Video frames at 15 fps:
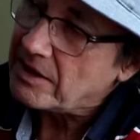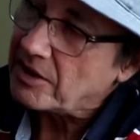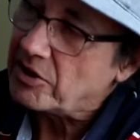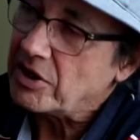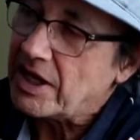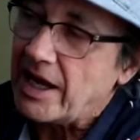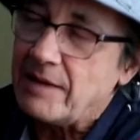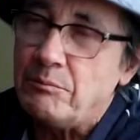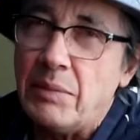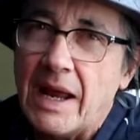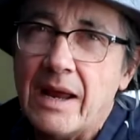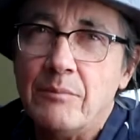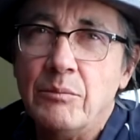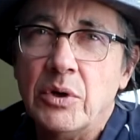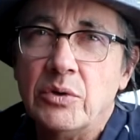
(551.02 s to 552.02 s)
I could have had
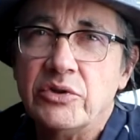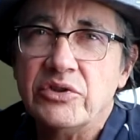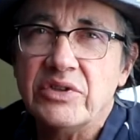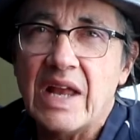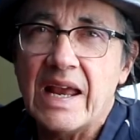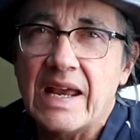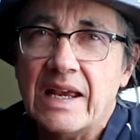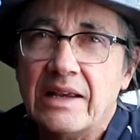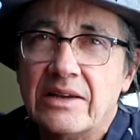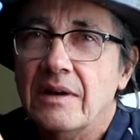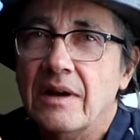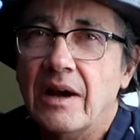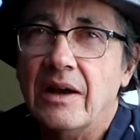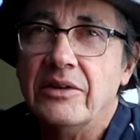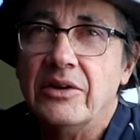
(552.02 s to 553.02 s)
bamboo stake,
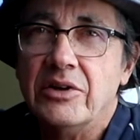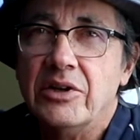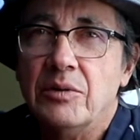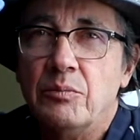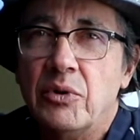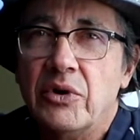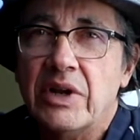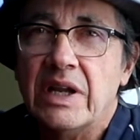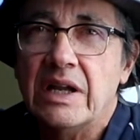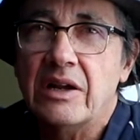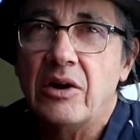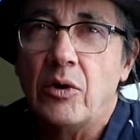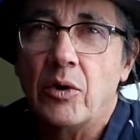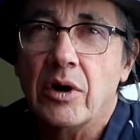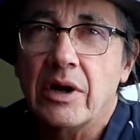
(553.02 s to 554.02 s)
other debris,
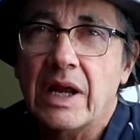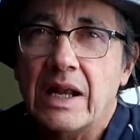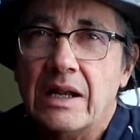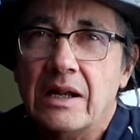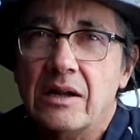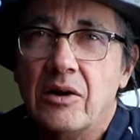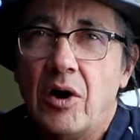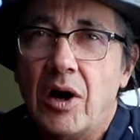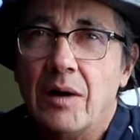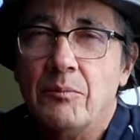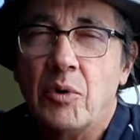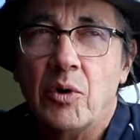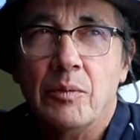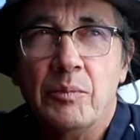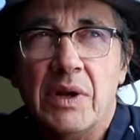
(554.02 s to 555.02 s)
corrugated
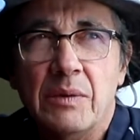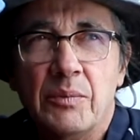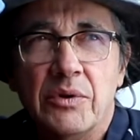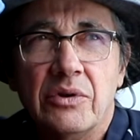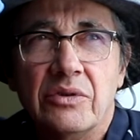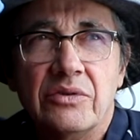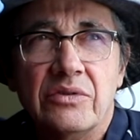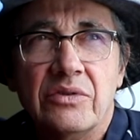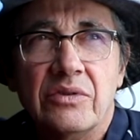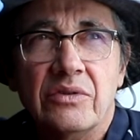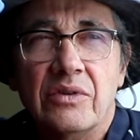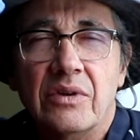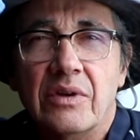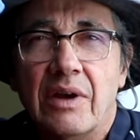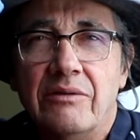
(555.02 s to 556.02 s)
cardboard. People use
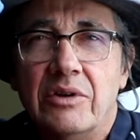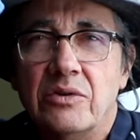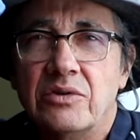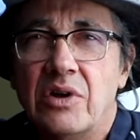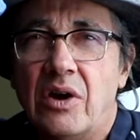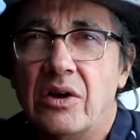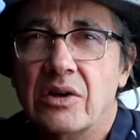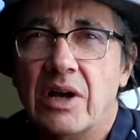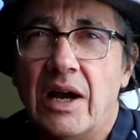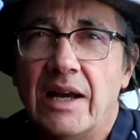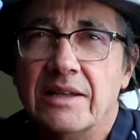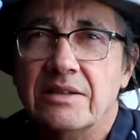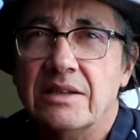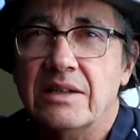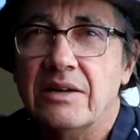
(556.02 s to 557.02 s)
have used all
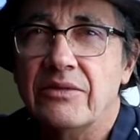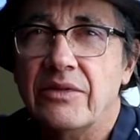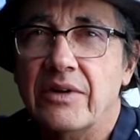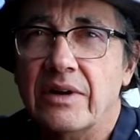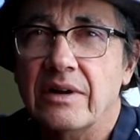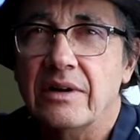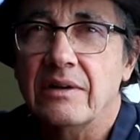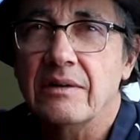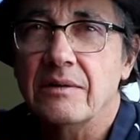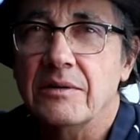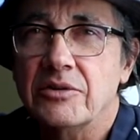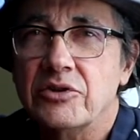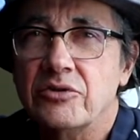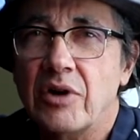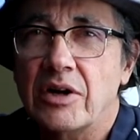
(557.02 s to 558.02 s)
kinds of different
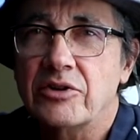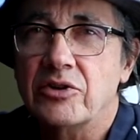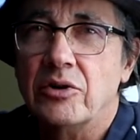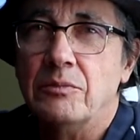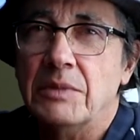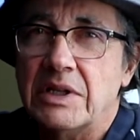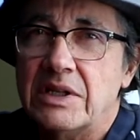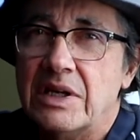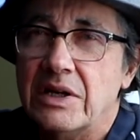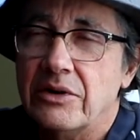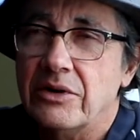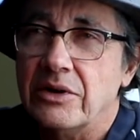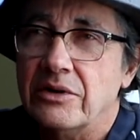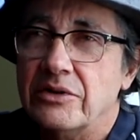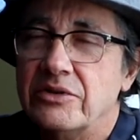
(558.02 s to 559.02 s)
structural
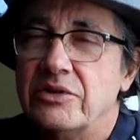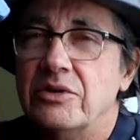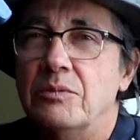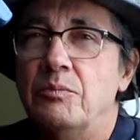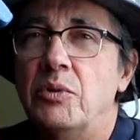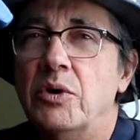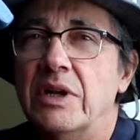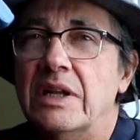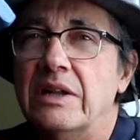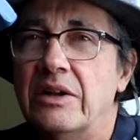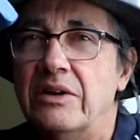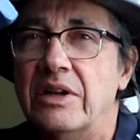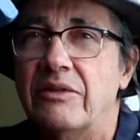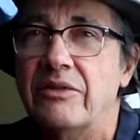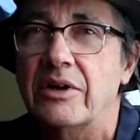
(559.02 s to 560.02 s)
materials to put in
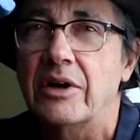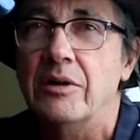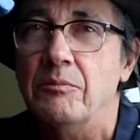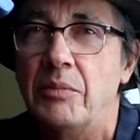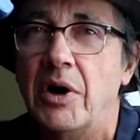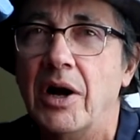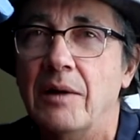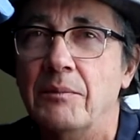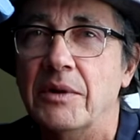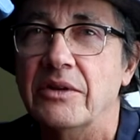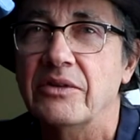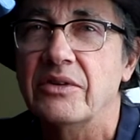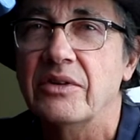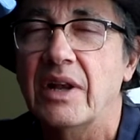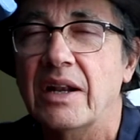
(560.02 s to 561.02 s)
their different compartments.